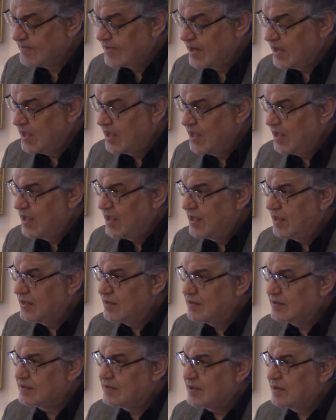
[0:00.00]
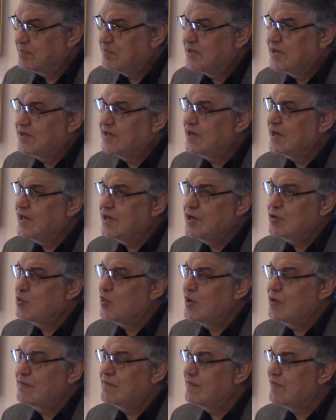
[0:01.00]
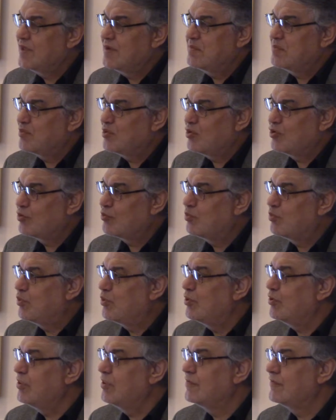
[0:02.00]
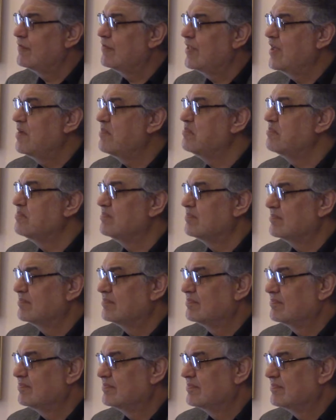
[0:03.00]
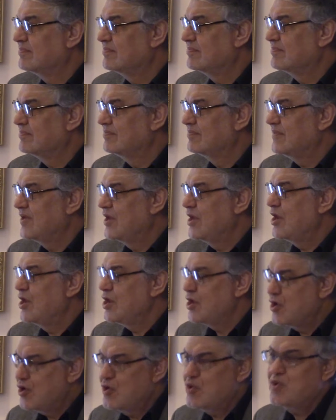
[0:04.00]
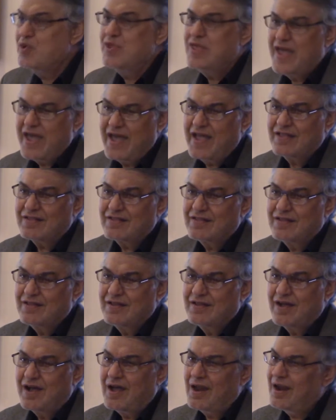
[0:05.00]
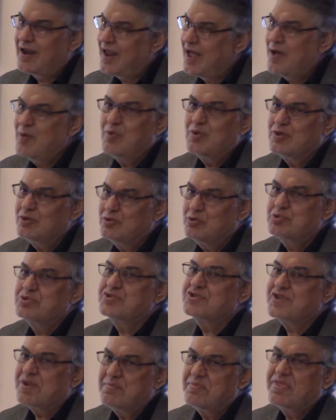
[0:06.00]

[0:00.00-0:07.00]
did any one of them or both of them know that Allah will do something for them?